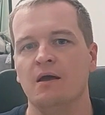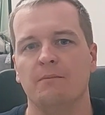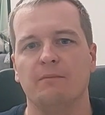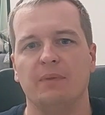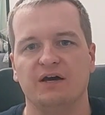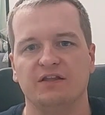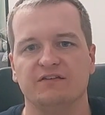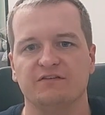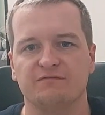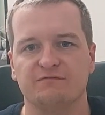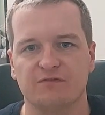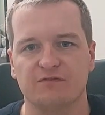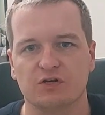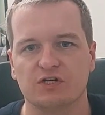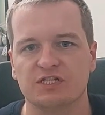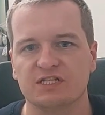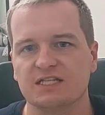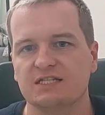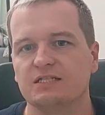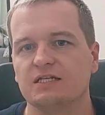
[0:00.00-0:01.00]
but a
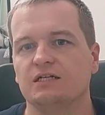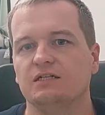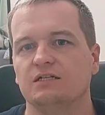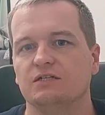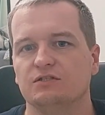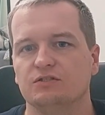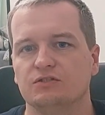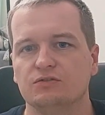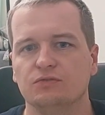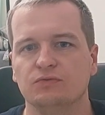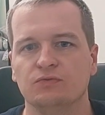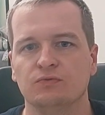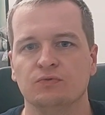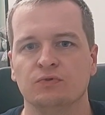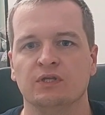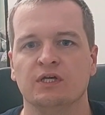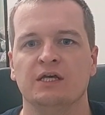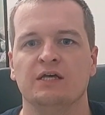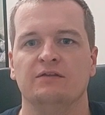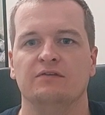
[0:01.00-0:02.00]
versatile
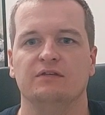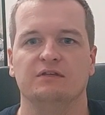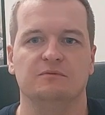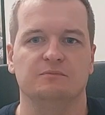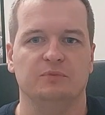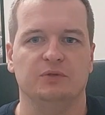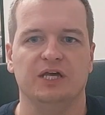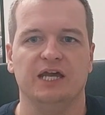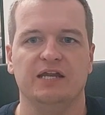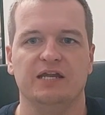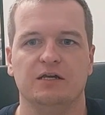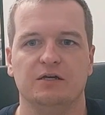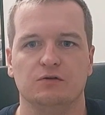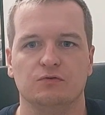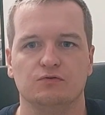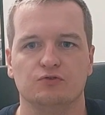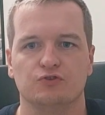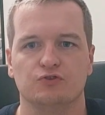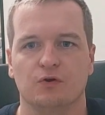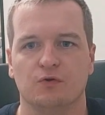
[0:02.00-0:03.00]
tool that played a
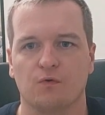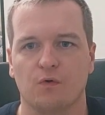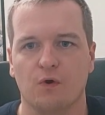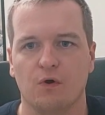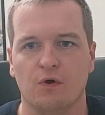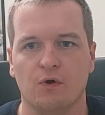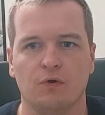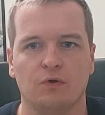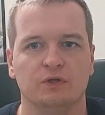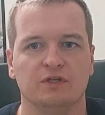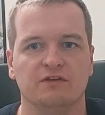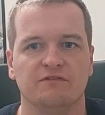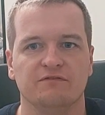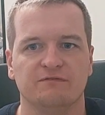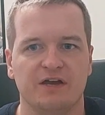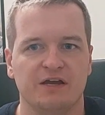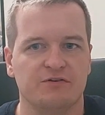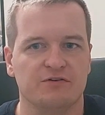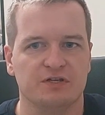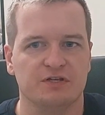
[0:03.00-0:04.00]
crucial role in
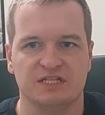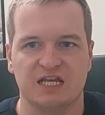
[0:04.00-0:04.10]
various